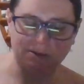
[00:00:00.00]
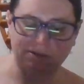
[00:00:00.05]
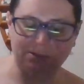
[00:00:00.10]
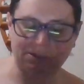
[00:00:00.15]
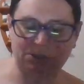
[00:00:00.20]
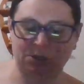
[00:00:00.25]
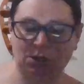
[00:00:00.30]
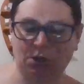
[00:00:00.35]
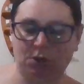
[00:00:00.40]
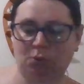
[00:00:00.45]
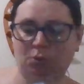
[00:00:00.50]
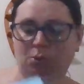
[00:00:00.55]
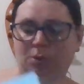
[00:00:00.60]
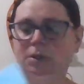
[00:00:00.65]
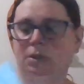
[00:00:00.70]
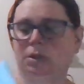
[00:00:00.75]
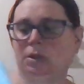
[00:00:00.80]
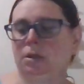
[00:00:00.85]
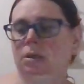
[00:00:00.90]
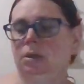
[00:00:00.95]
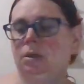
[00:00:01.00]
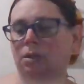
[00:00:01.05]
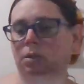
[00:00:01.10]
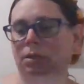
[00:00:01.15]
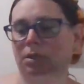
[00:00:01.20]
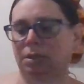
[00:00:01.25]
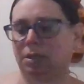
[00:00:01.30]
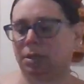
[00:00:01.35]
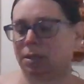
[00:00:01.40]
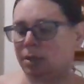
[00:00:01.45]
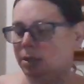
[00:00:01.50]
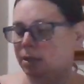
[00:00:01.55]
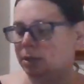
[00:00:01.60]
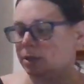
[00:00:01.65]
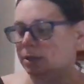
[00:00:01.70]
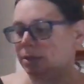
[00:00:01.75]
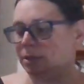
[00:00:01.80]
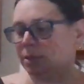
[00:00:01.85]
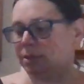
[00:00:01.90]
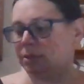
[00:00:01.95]
So
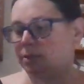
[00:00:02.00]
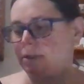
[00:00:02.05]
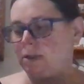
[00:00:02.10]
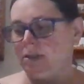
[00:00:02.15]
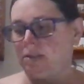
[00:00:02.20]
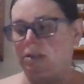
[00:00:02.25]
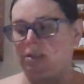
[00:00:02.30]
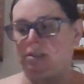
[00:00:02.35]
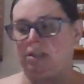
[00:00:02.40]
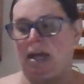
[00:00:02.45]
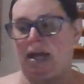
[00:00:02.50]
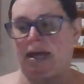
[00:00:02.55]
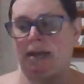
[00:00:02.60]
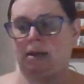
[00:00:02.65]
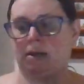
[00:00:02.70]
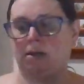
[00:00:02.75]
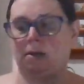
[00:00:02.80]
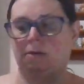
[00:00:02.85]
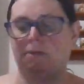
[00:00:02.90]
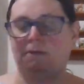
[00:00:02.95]
this is dyed